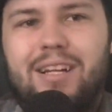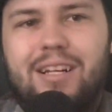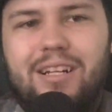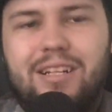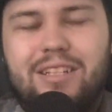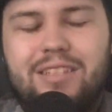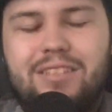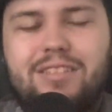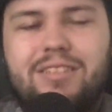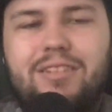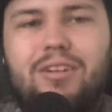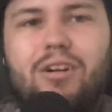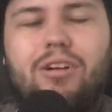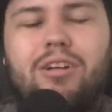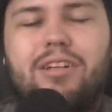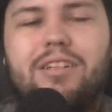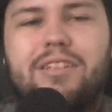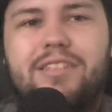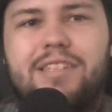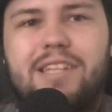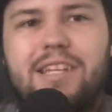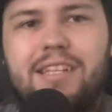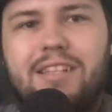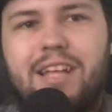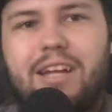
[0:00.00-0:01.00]
starting to
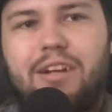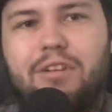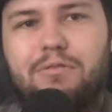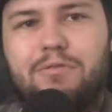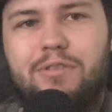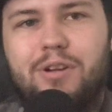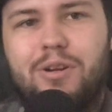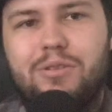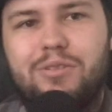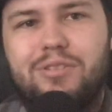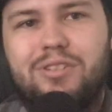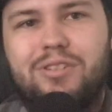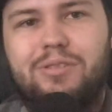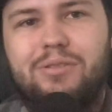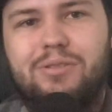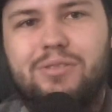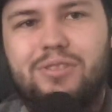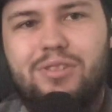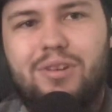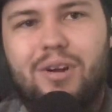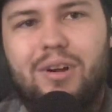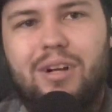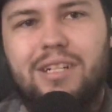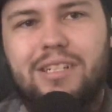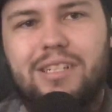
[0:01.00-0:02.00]
see like Row 2
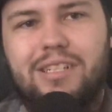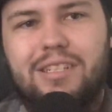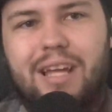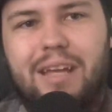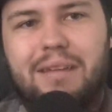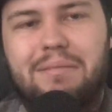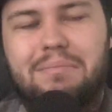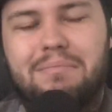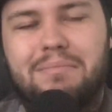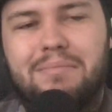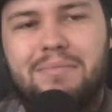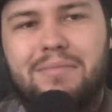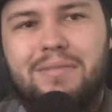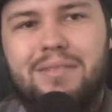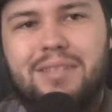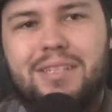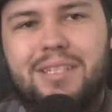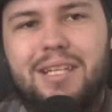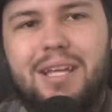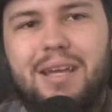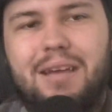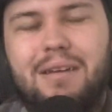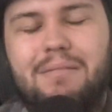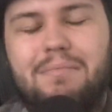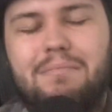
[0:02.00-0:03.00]
starting to like
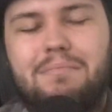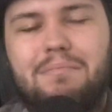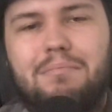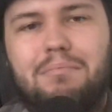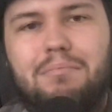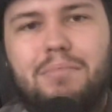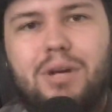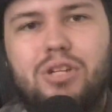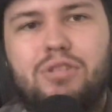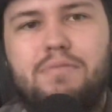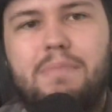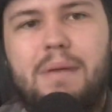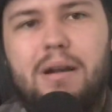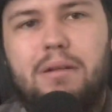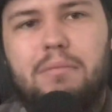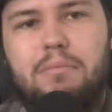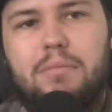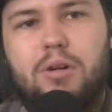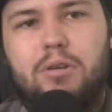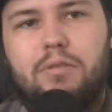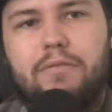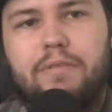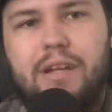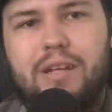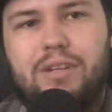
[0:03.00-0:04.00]
get much better
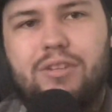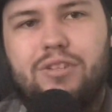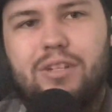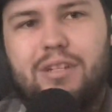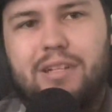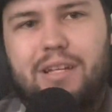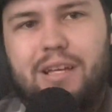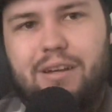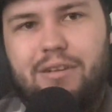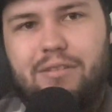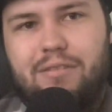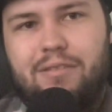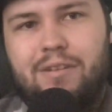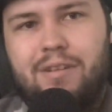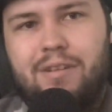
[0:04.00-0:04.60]
motivation now,